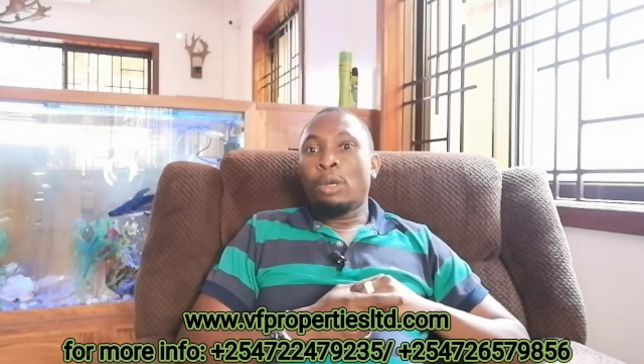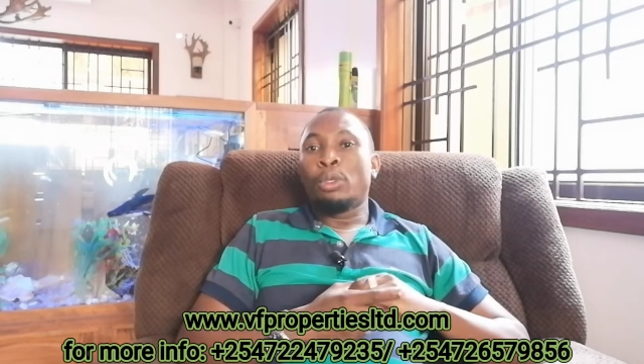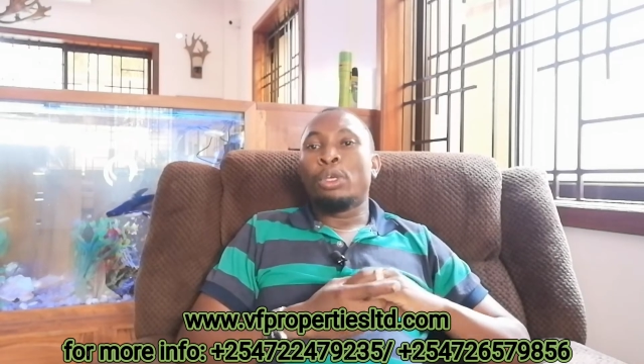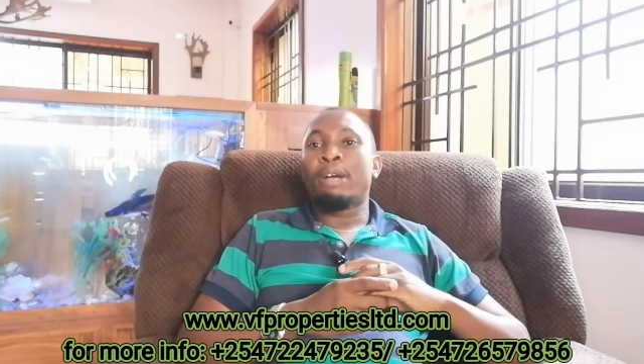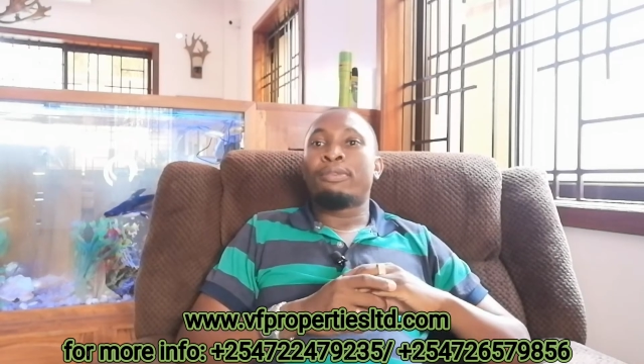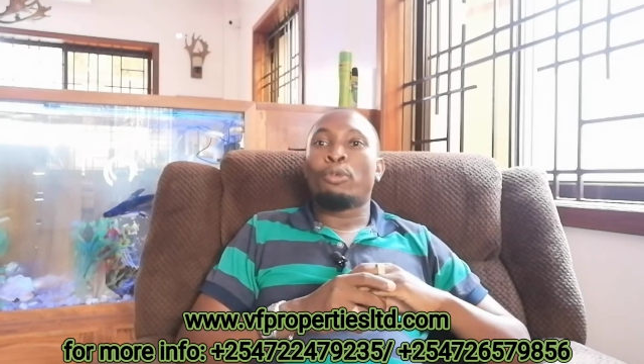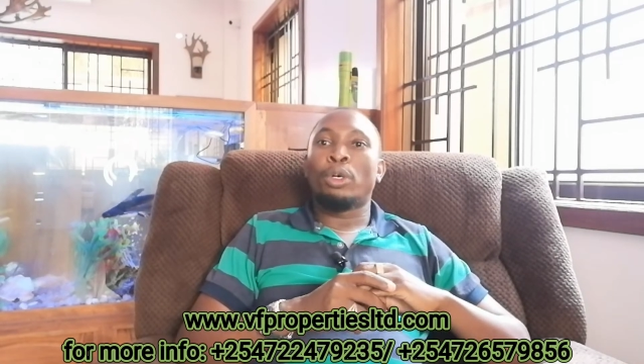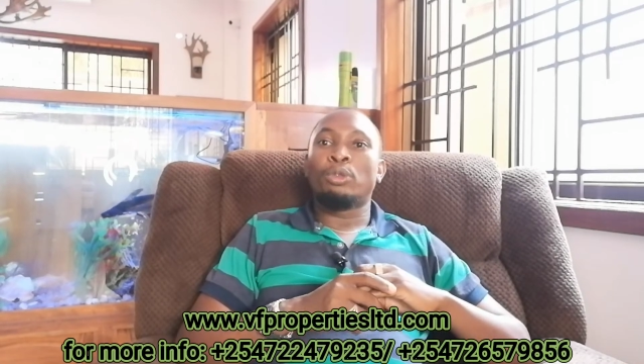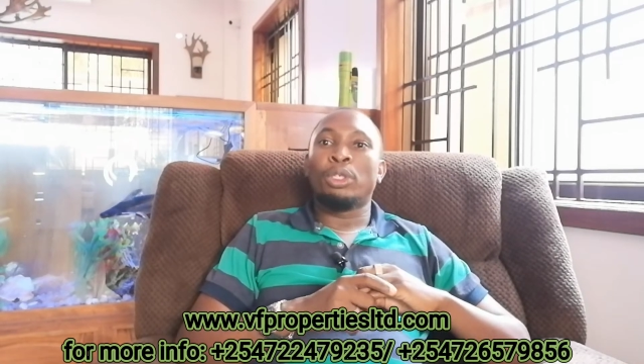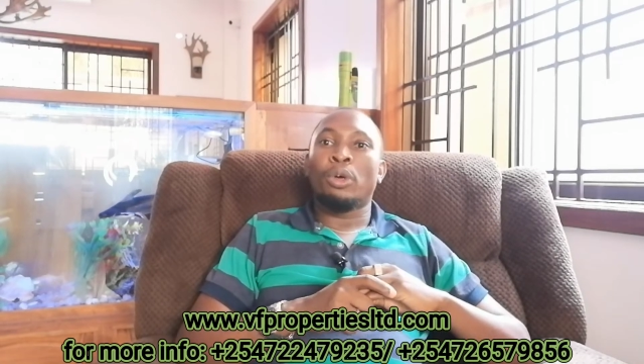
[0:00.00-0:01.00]
We have
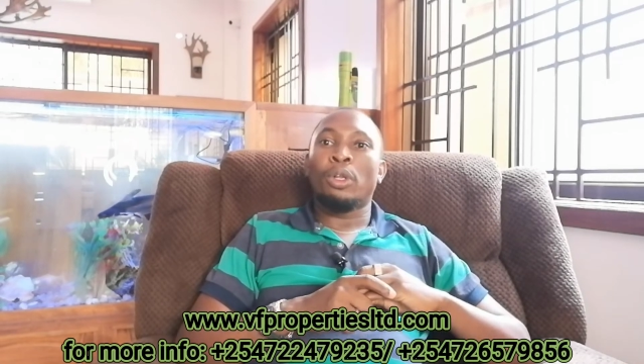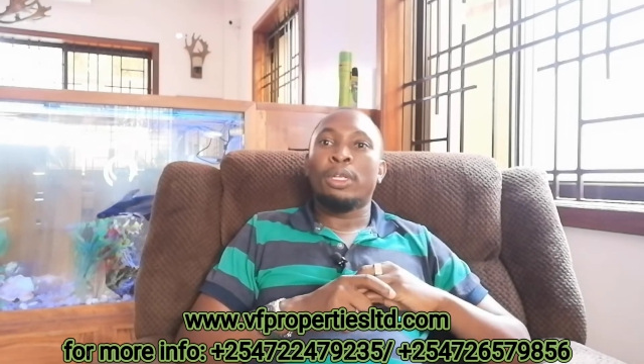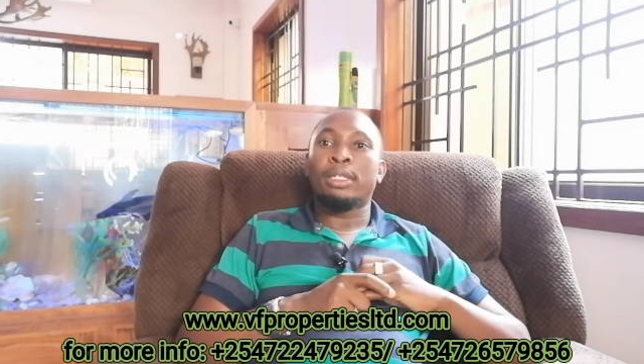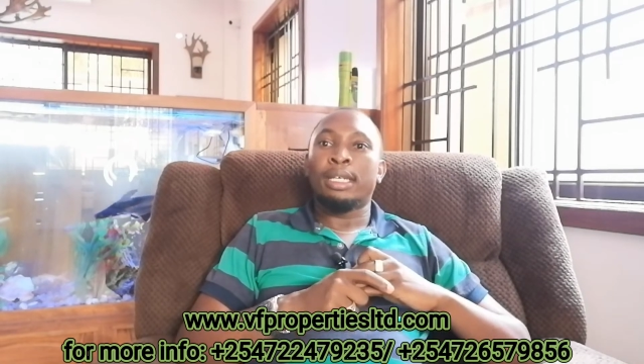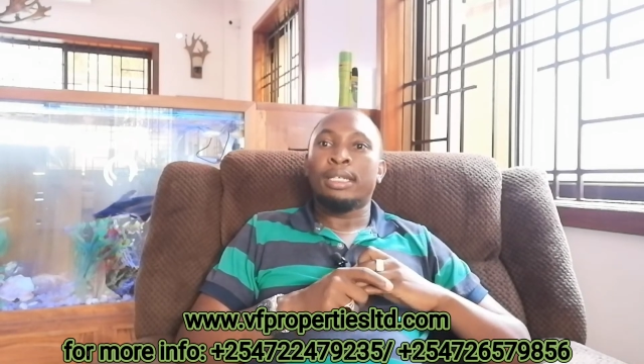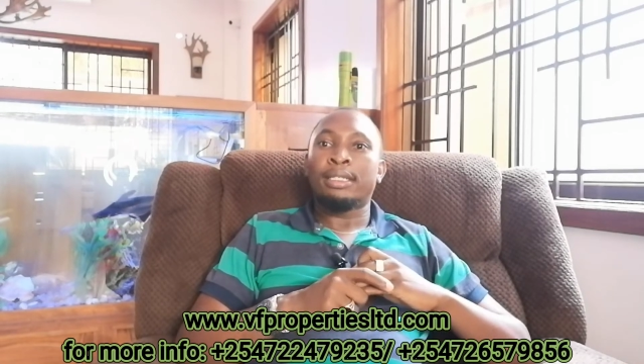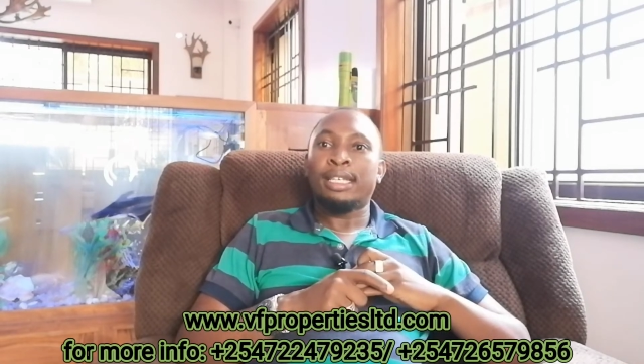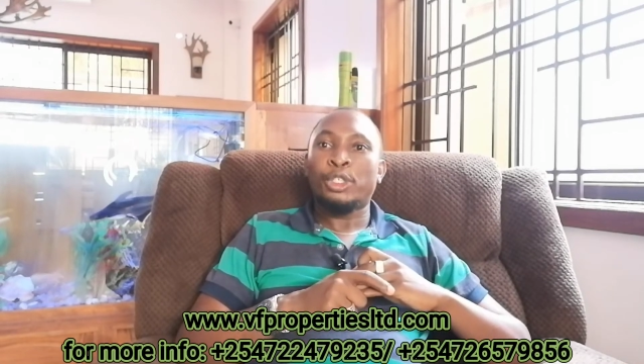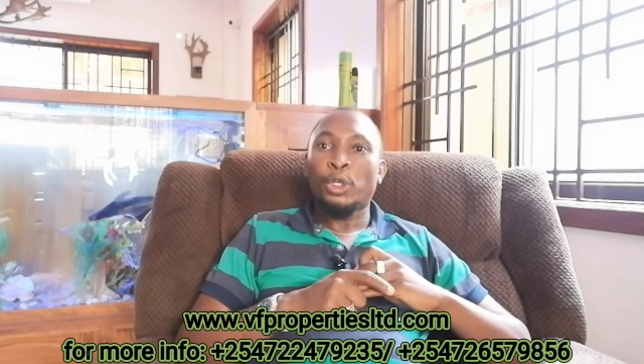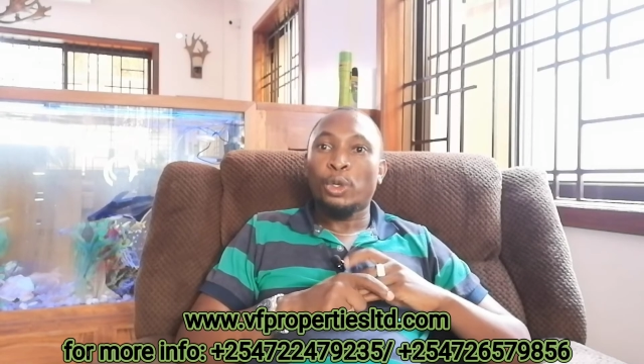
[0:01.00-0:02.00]
what we call
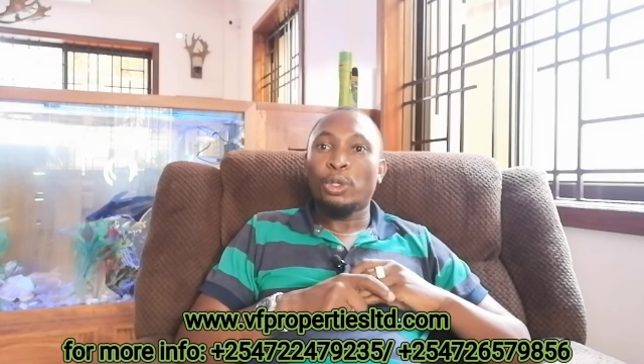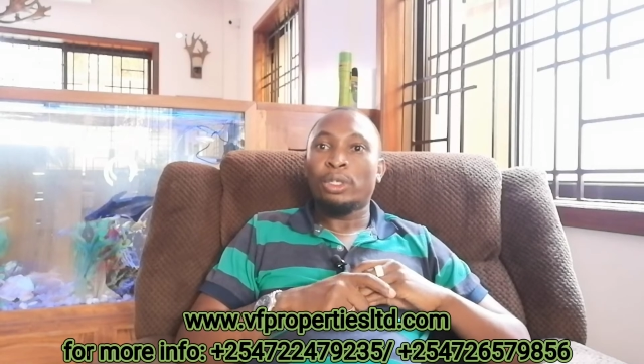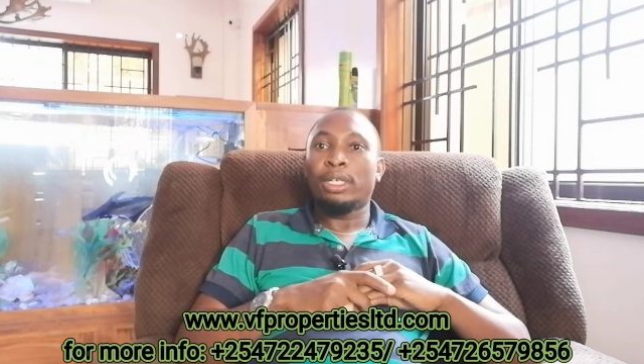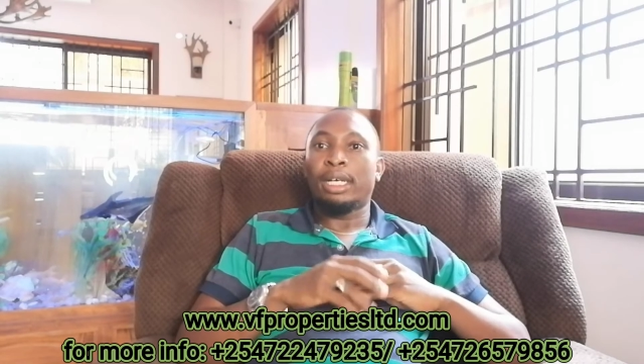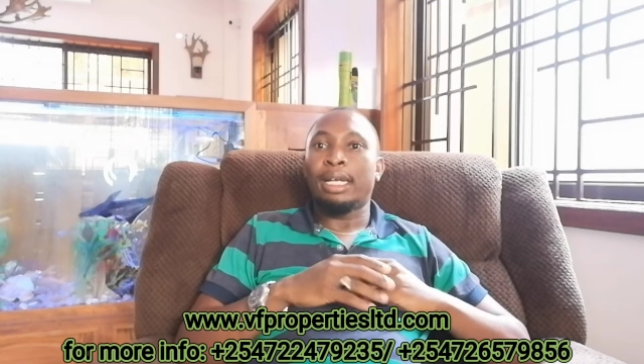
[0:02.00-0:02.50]
sessional